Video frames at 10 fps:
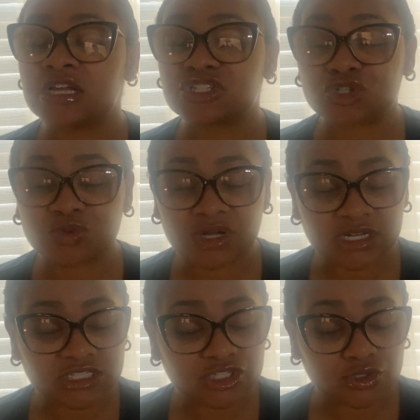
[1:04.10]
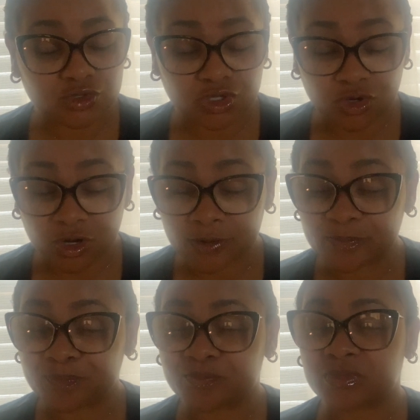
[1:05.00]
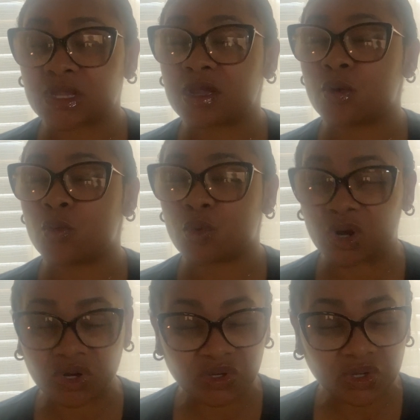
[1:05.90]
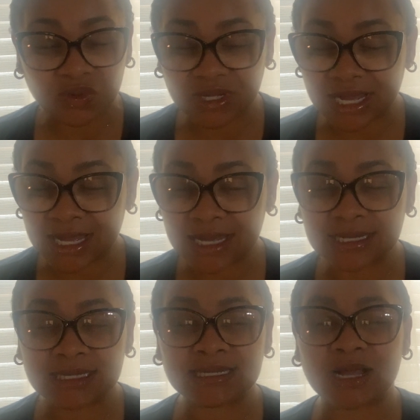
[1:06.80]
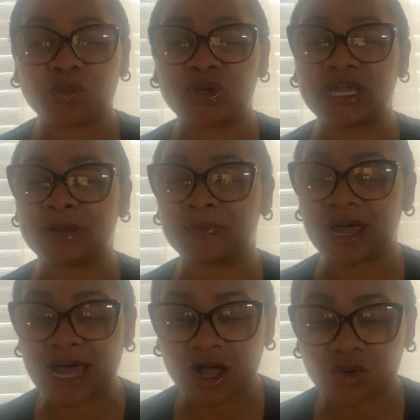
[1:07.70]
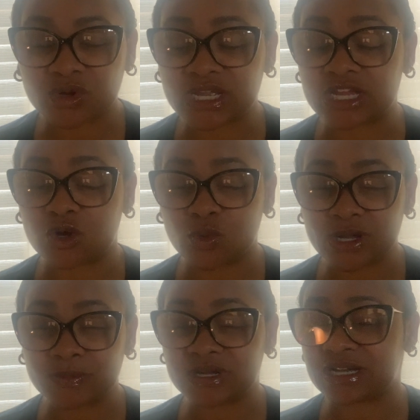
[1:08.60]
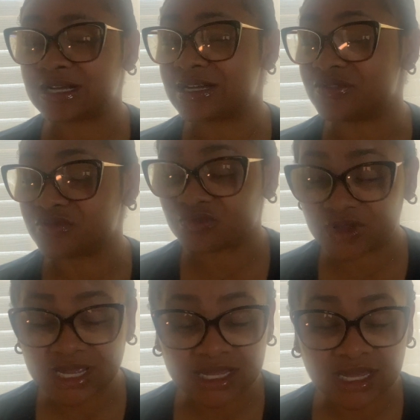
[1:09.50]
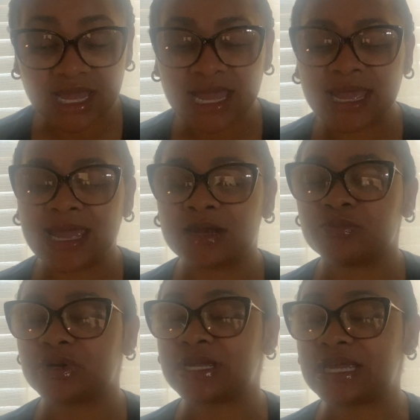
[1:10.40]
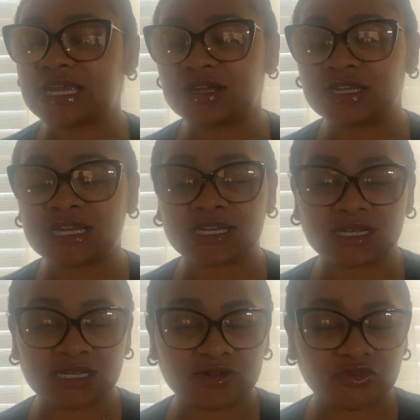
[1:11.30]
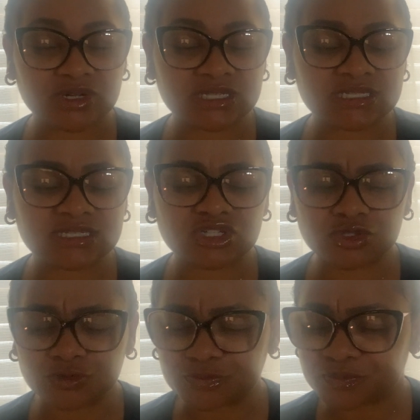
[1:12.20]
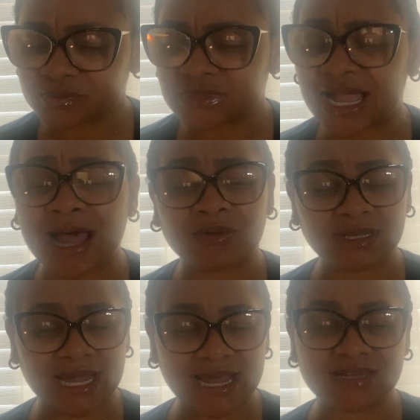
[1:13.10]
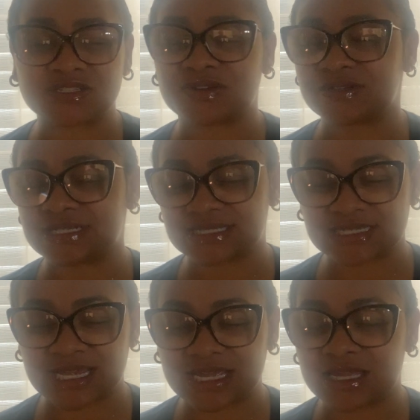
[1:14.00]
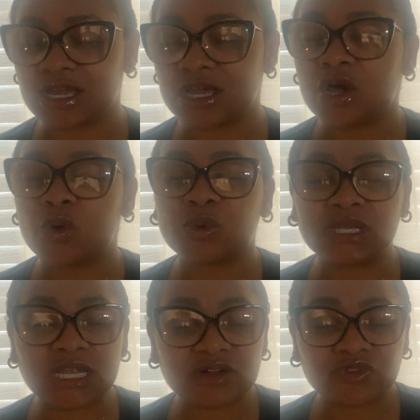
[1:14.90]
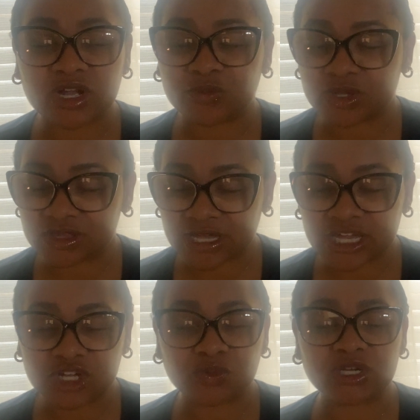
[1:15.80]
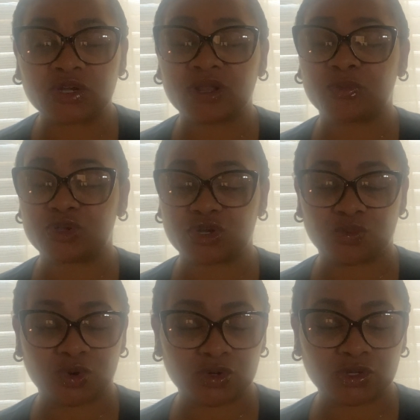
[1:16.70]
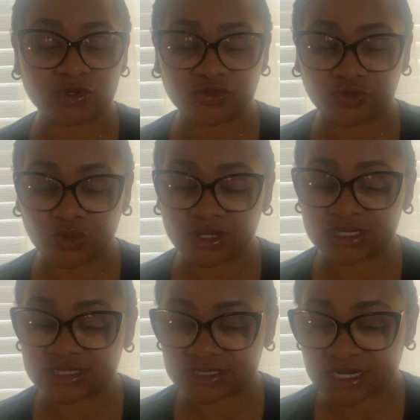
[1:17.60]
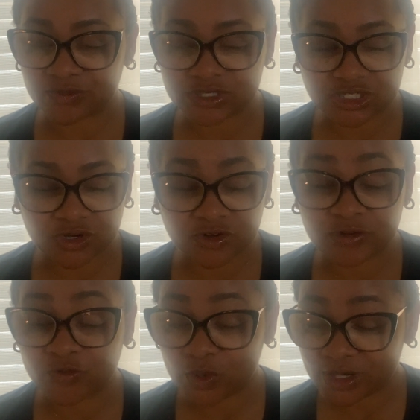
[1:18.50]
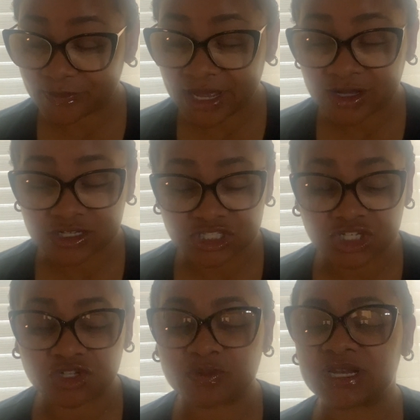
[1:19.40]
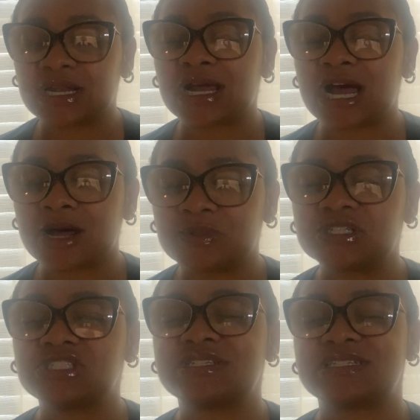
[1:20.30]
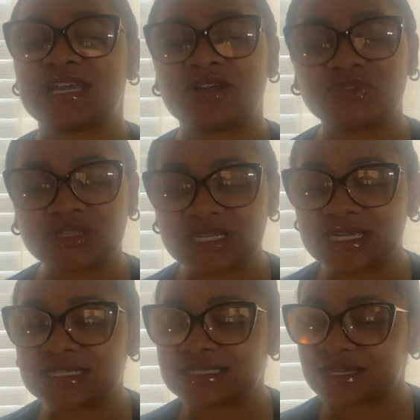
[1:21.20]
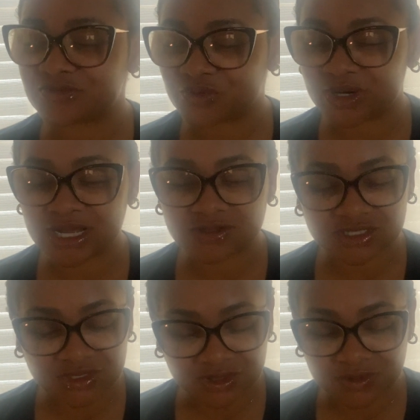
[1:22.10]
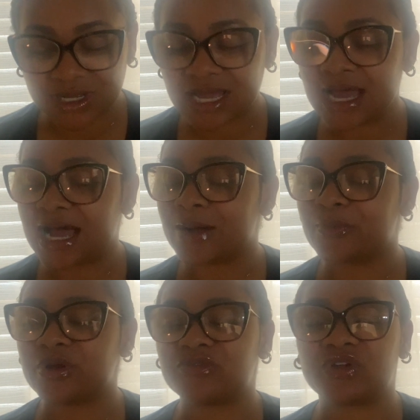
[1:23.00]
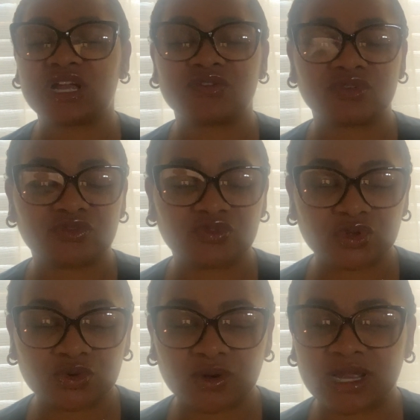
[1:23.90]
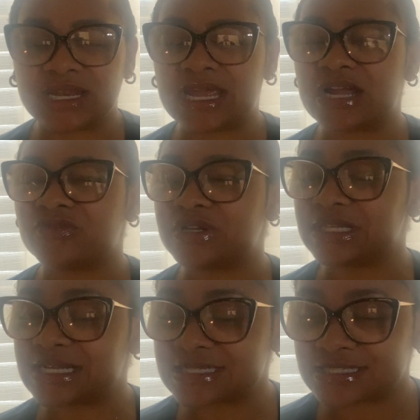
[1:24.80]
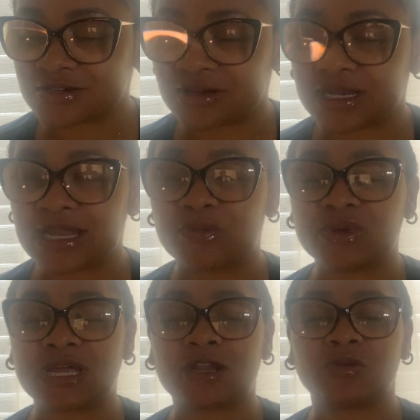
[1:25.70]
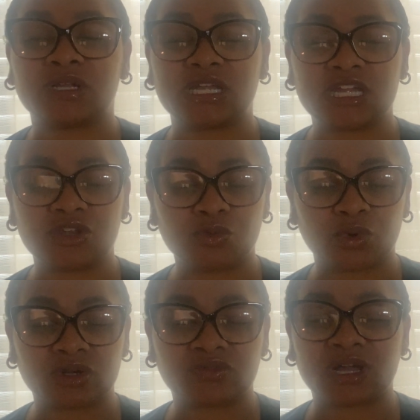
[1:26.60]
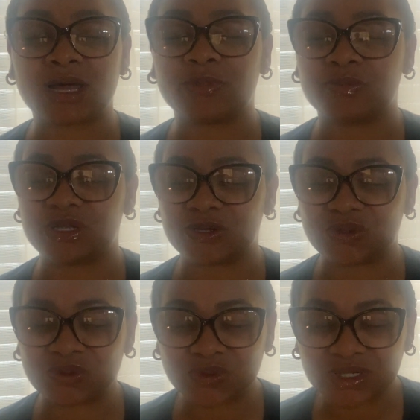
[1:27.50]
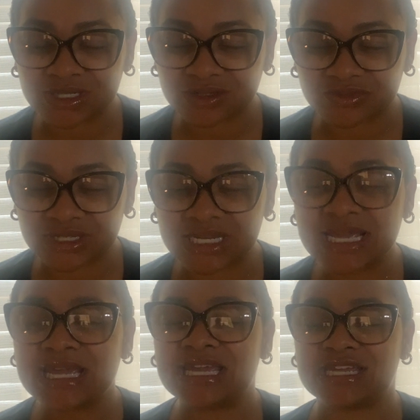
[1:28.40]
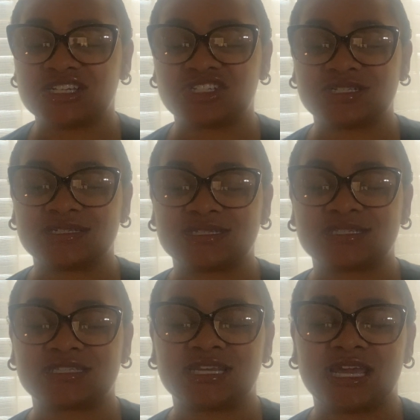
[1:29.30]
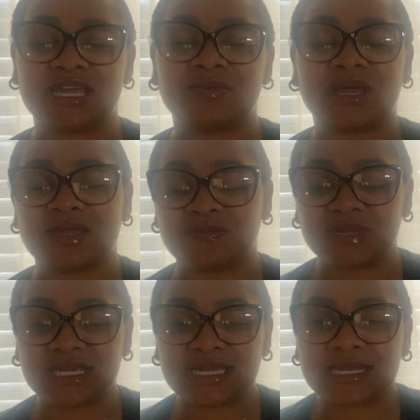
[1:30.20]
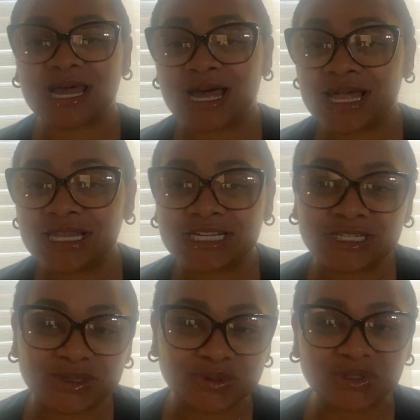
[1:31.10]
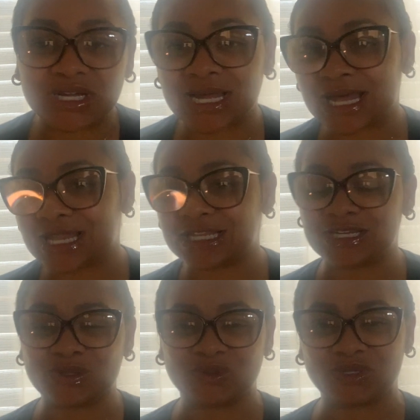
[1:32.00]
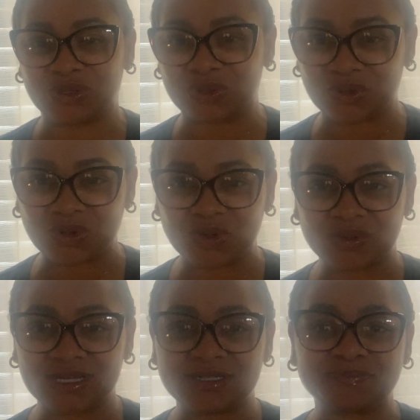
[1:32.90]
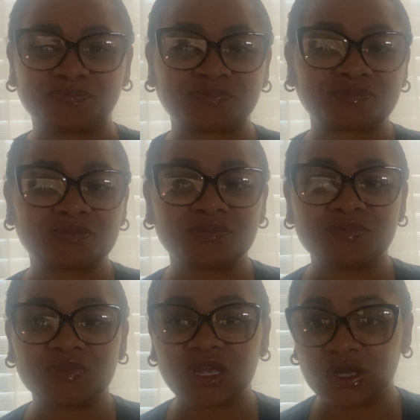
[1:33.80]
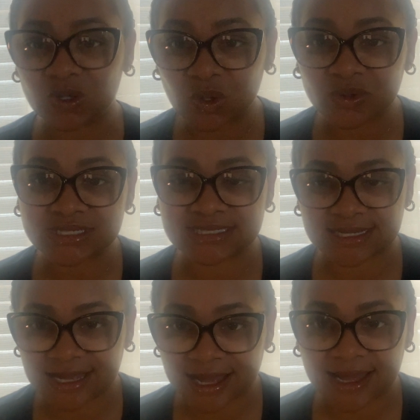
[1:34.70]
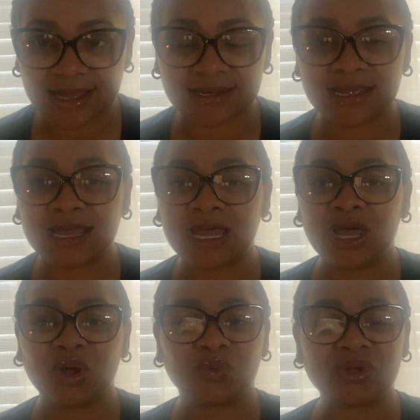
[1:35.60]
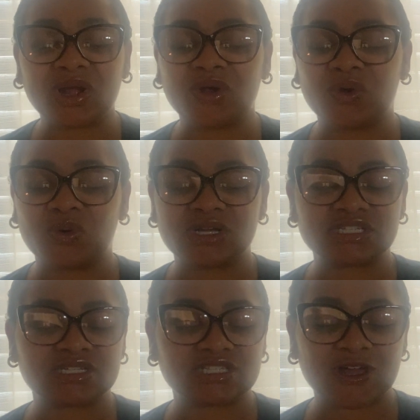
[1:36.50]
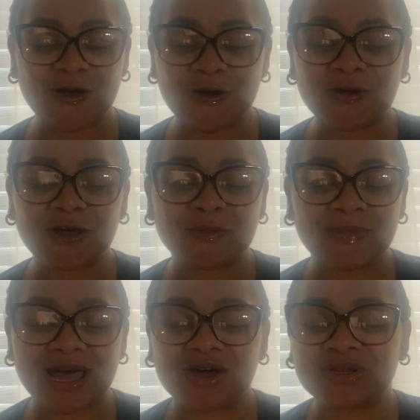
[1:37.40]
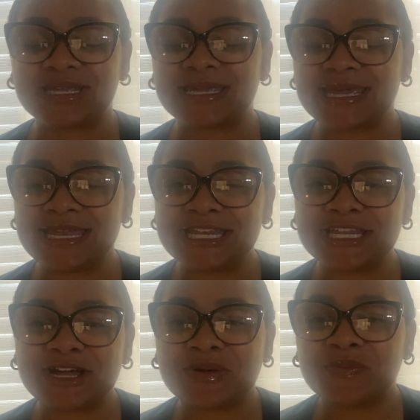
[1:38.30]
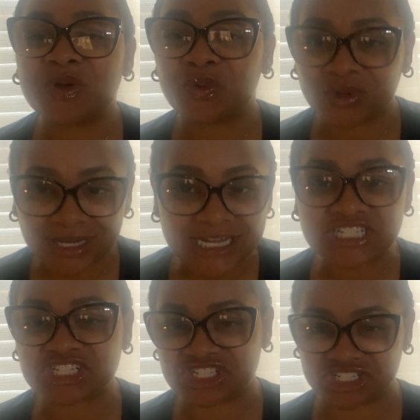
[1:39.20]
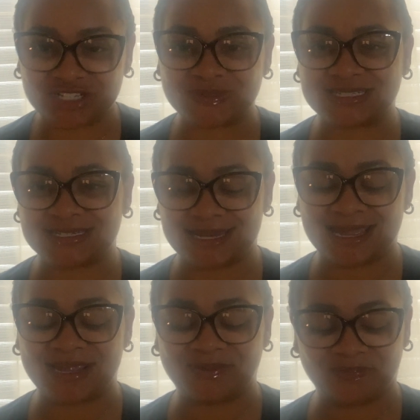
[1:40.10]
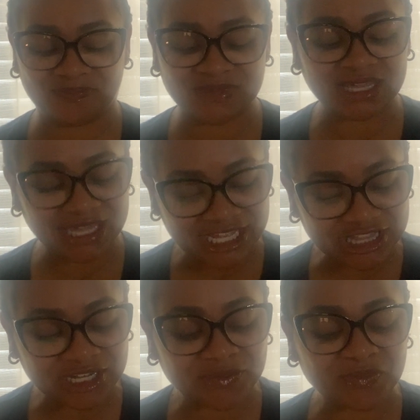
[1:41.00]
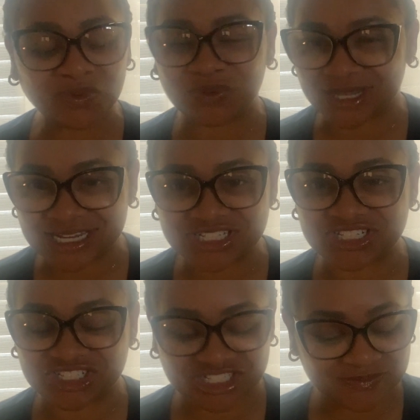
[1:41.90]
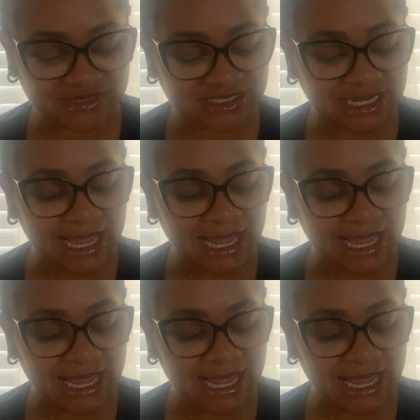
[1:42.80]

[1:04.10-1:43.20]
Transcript: to us through your word, O oh God, that would empower, equip, convict, and bring healing and deliverance to our lives on this day. We love you and we thank you. We know that when your word goes forth, it does not return voided back unto you, but it accomplishes everything it set for it out to do. I pray for every viewer and every listener that they will not only hear the word of God, but be a doer of it. In Jesus' name, amen. Hallelujah, hallelujah. Glory, glory to God we are going to talk about kingdom relationships today. Kingdom relationships.